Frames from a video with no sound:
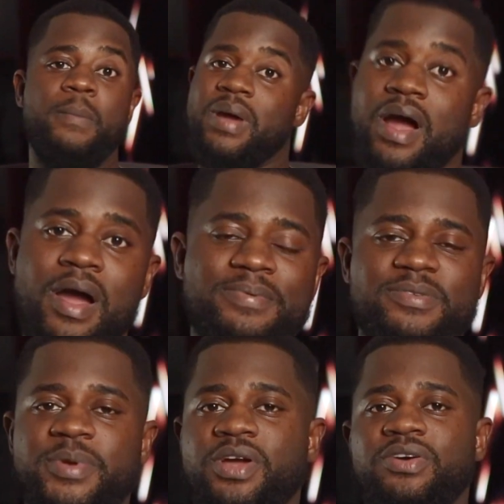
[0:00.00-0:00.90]

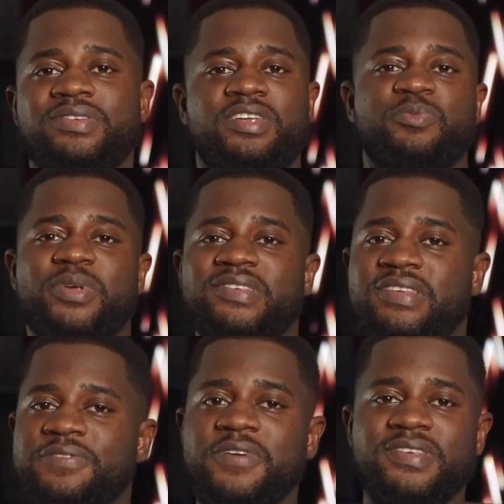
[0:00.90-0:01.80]
perhaps because a
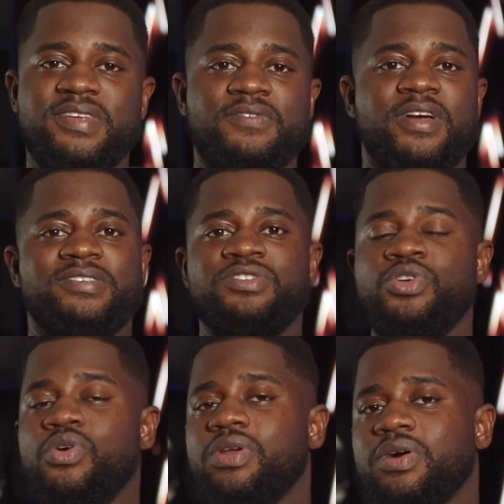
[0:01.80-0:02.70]
specific server is
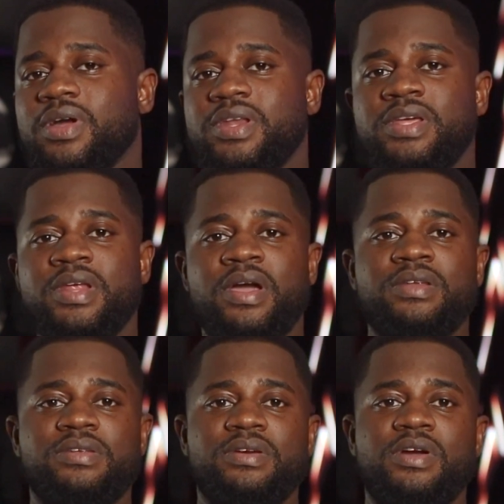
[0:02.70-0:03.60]
no longer needed,
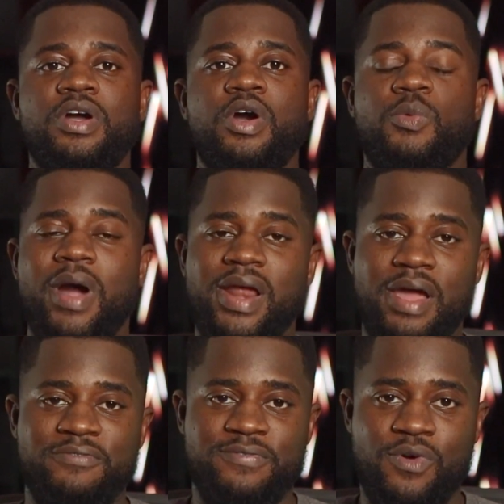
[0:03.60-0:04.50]
while
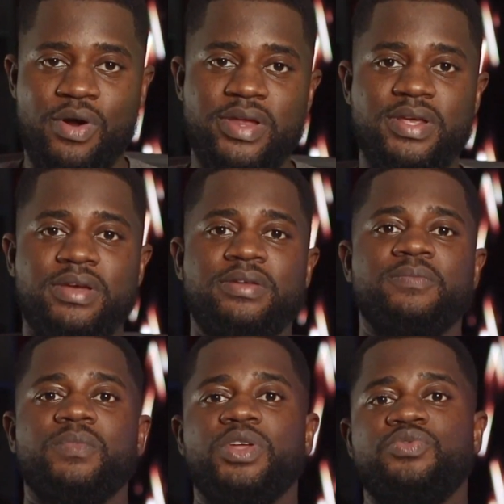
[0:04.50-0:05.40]

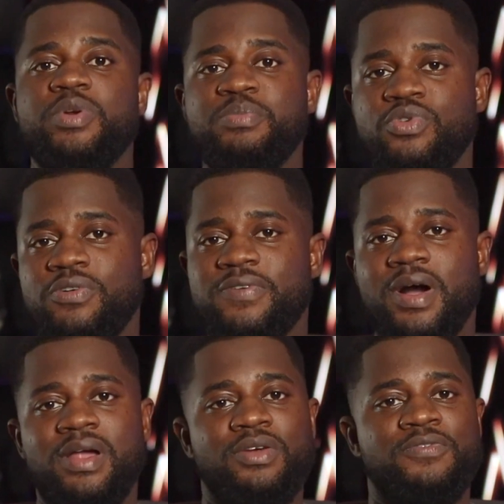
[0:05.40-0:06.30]
avoiding
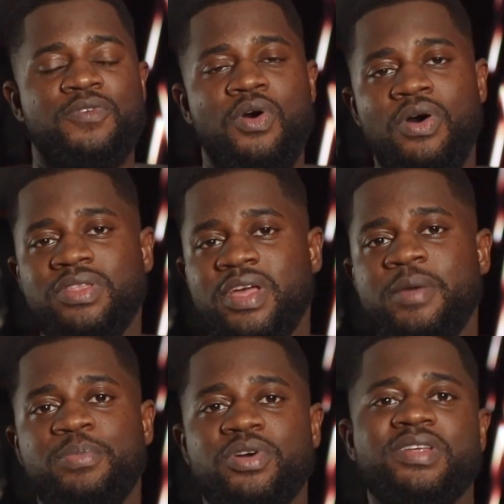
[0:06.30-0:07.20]
removal of other
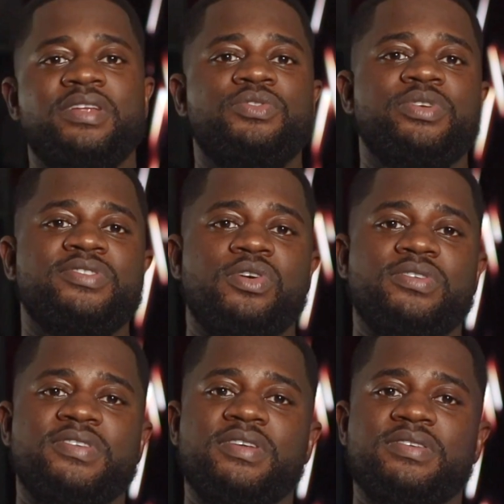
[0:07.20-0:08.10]
important
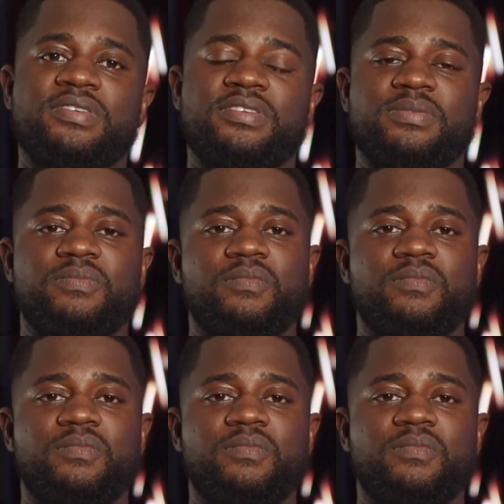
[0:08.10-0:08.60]
resources.